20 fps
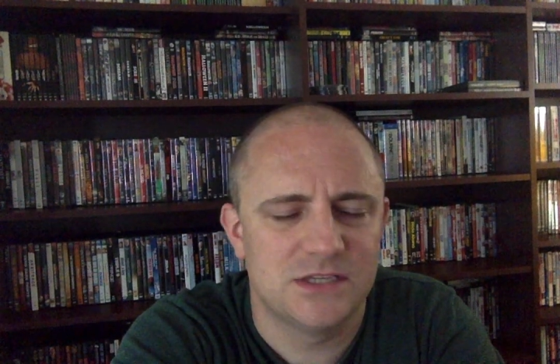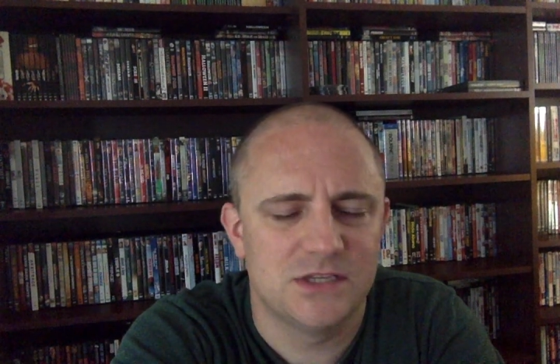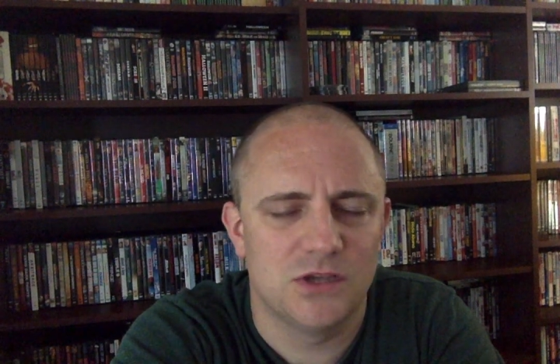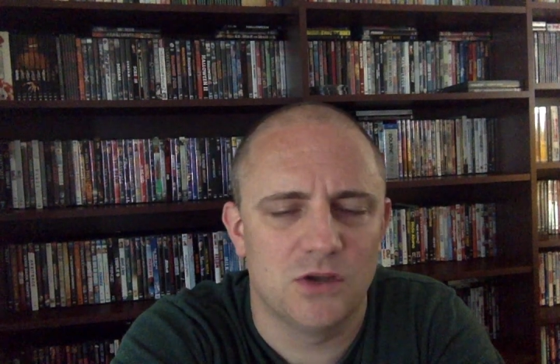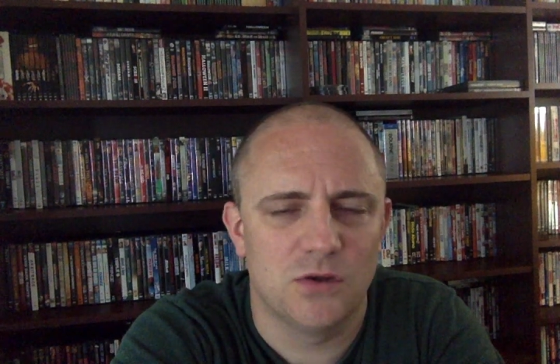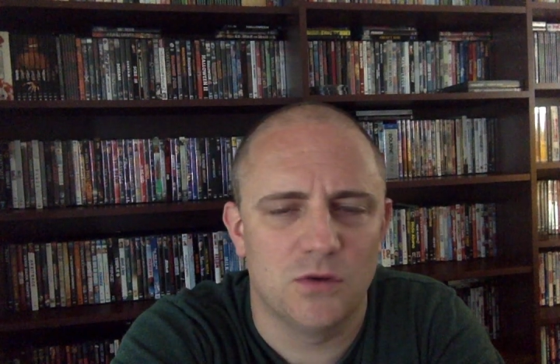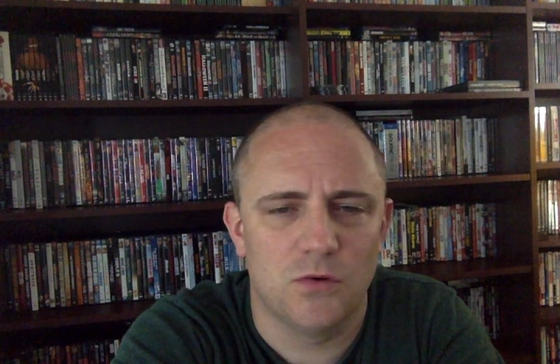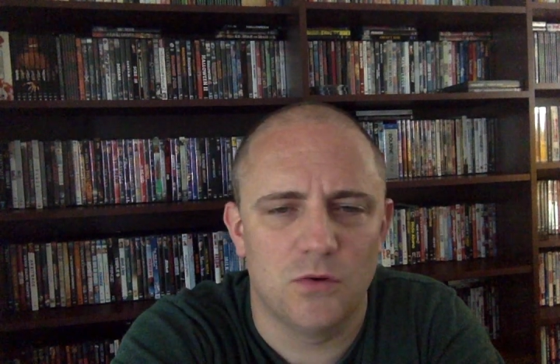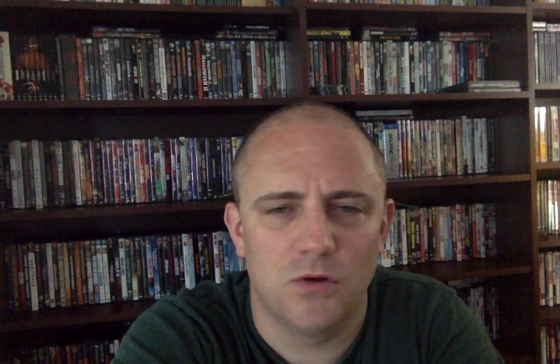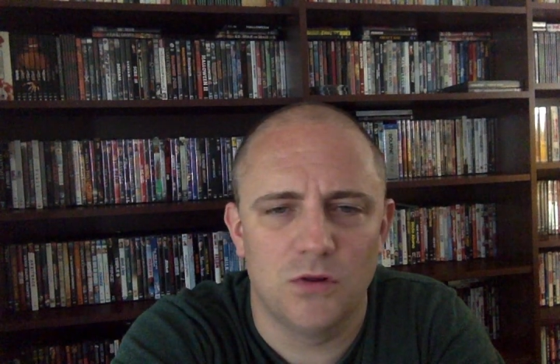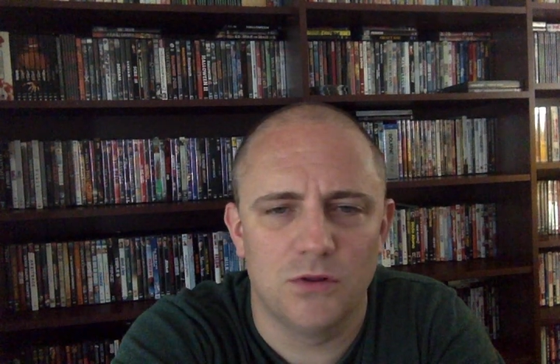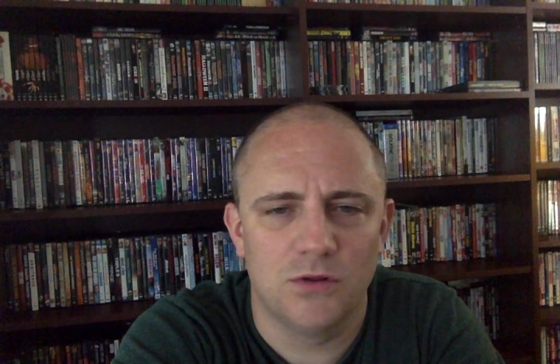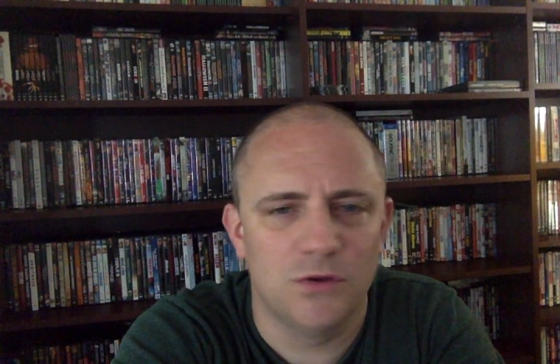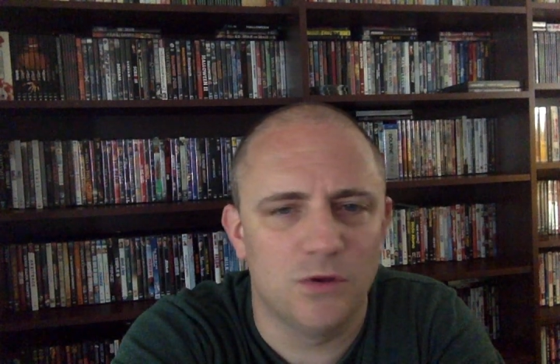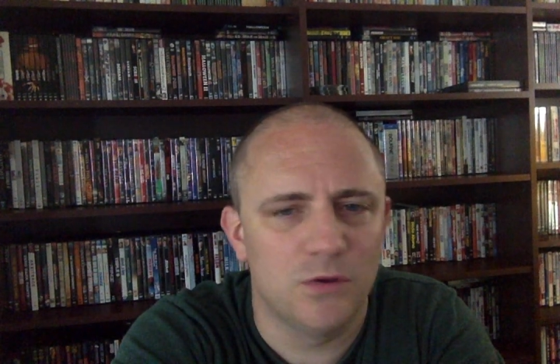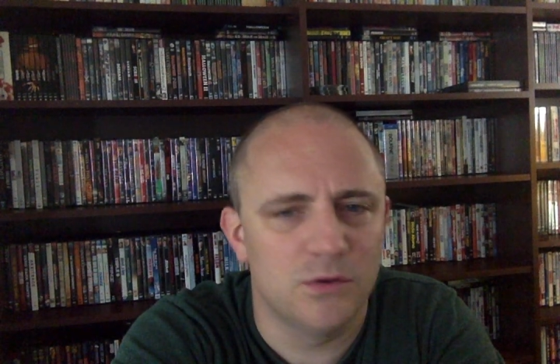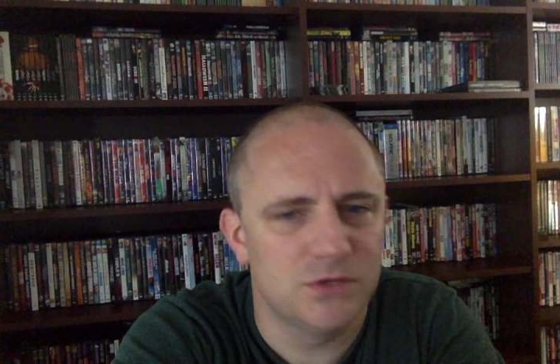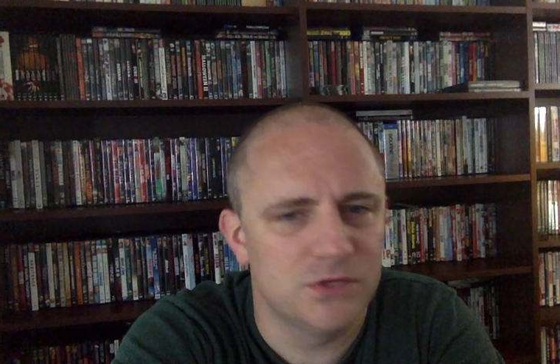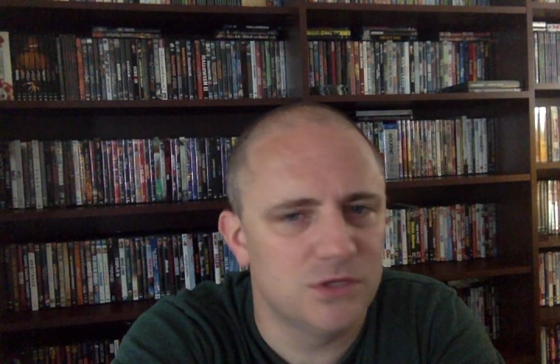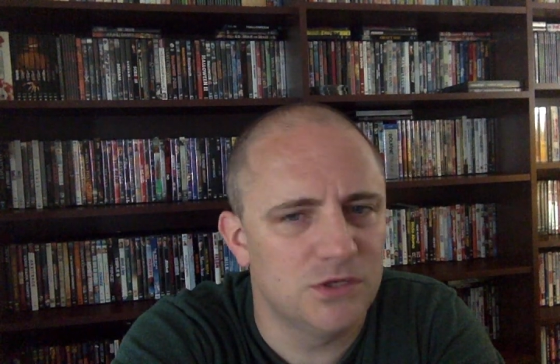So all in
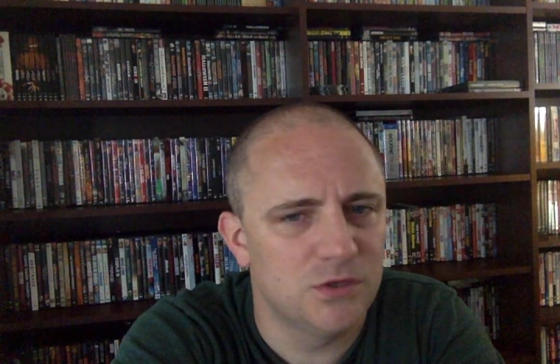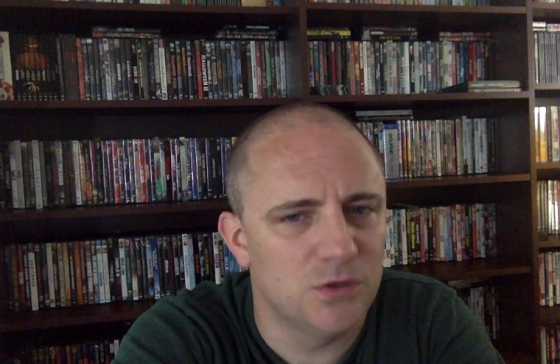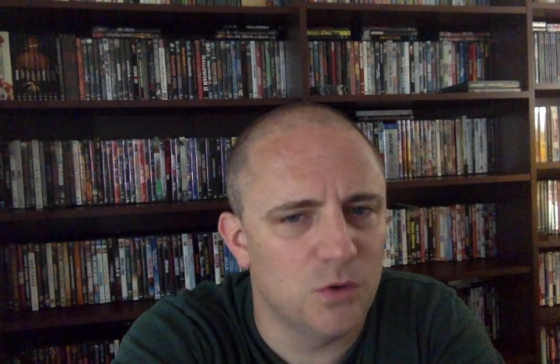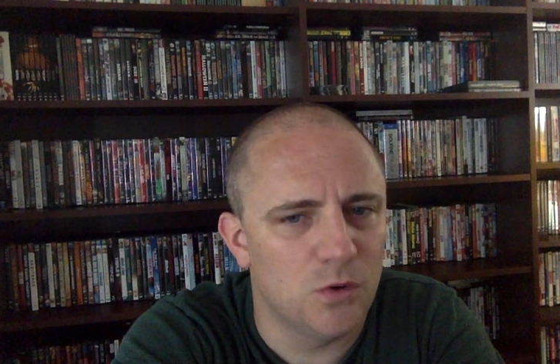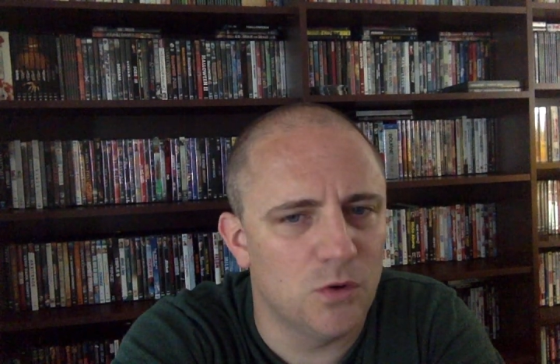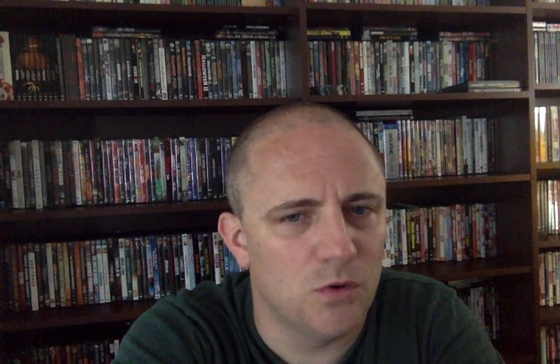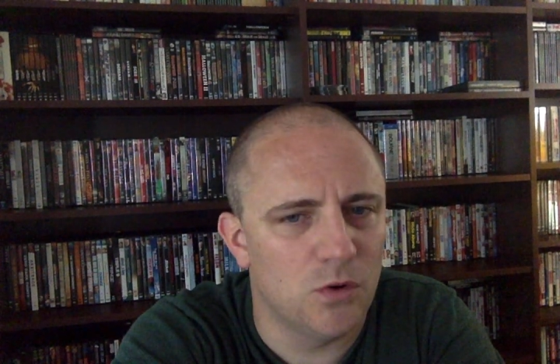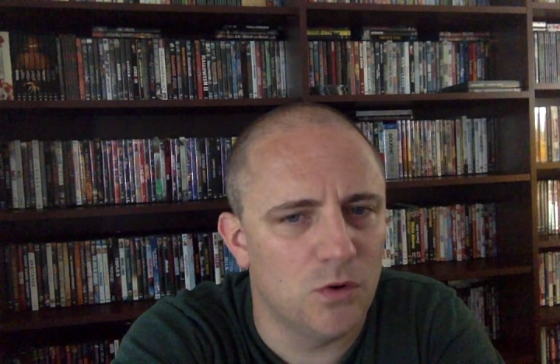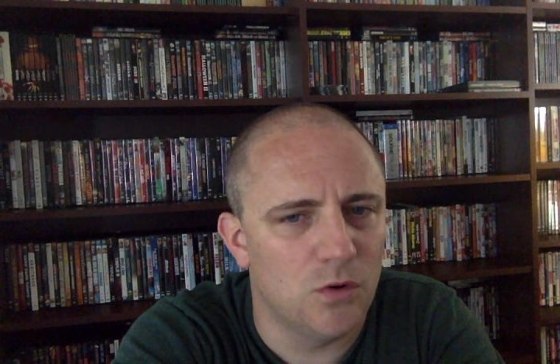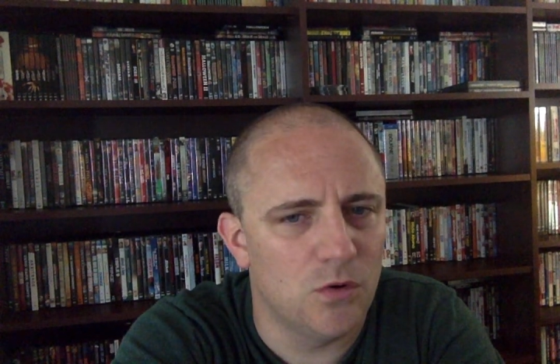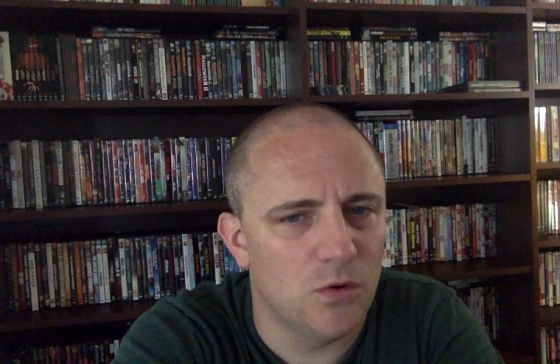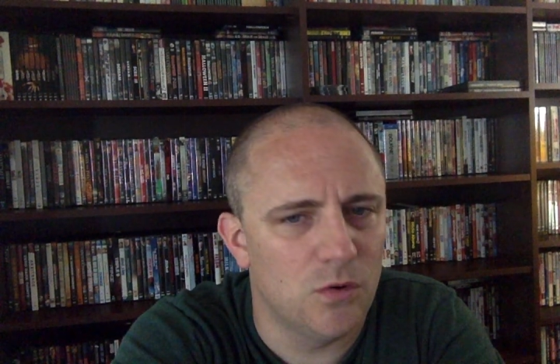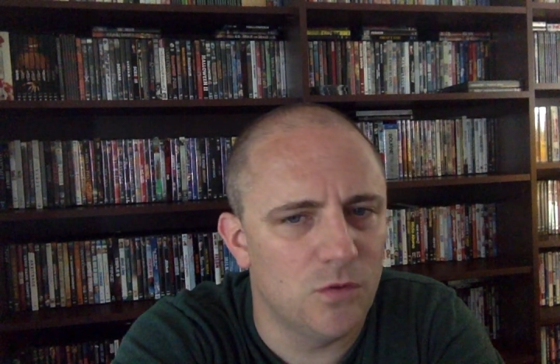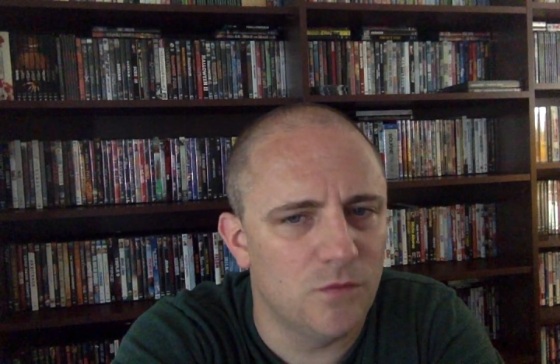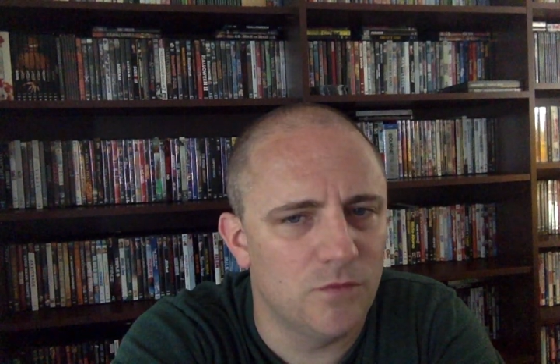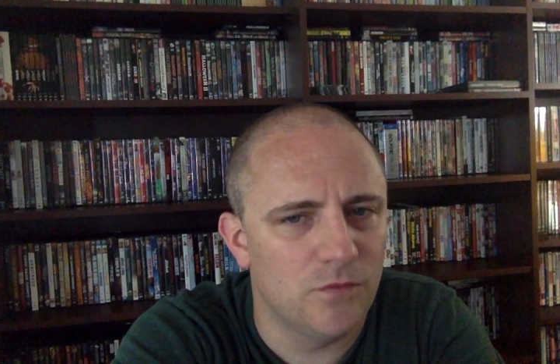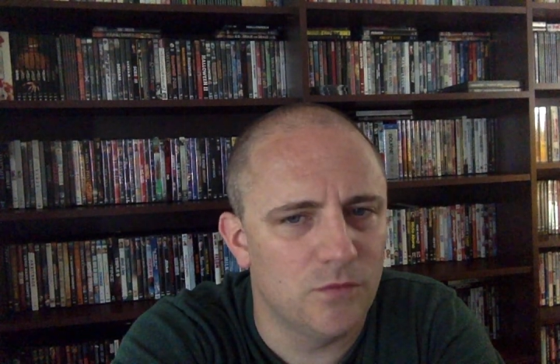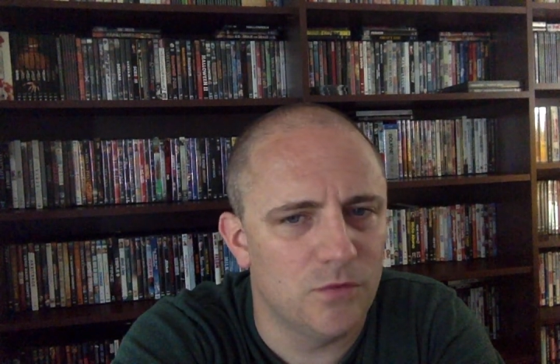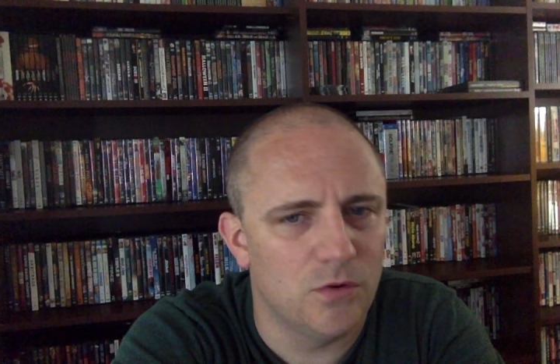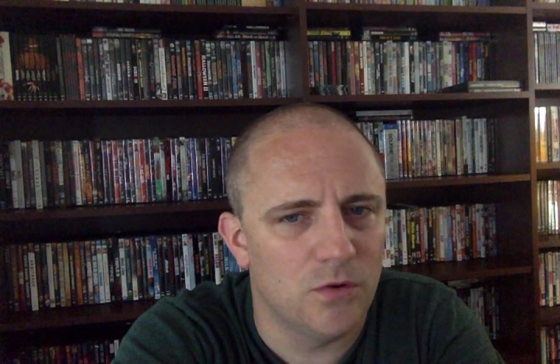all, it was a good all-
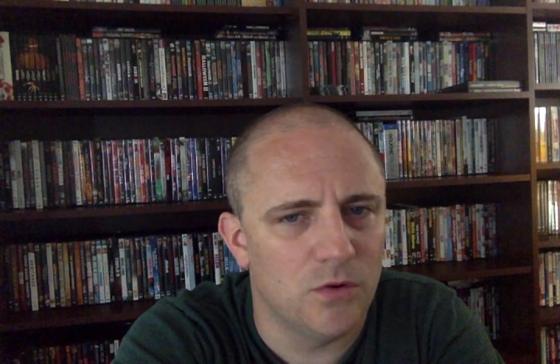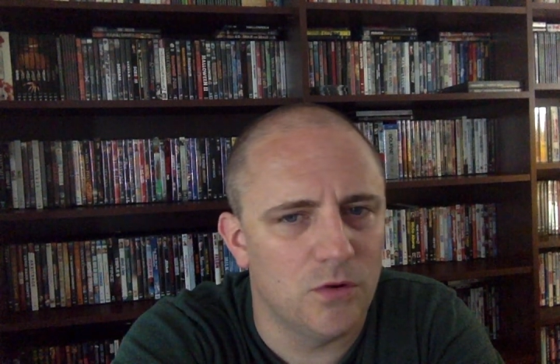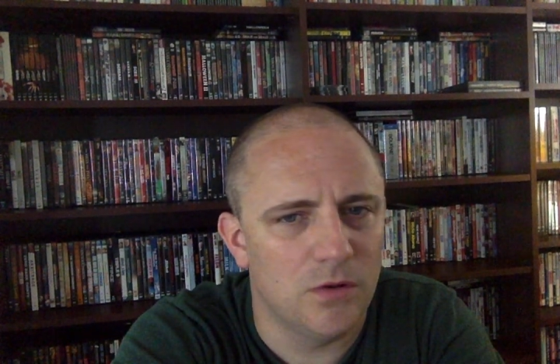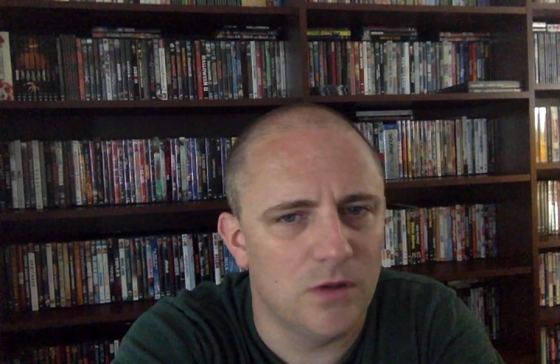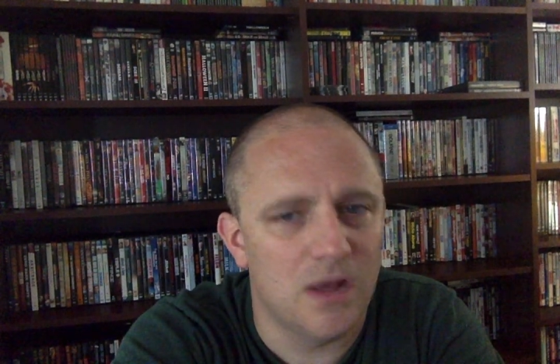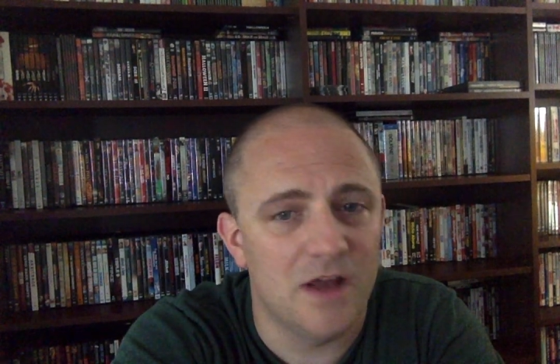overall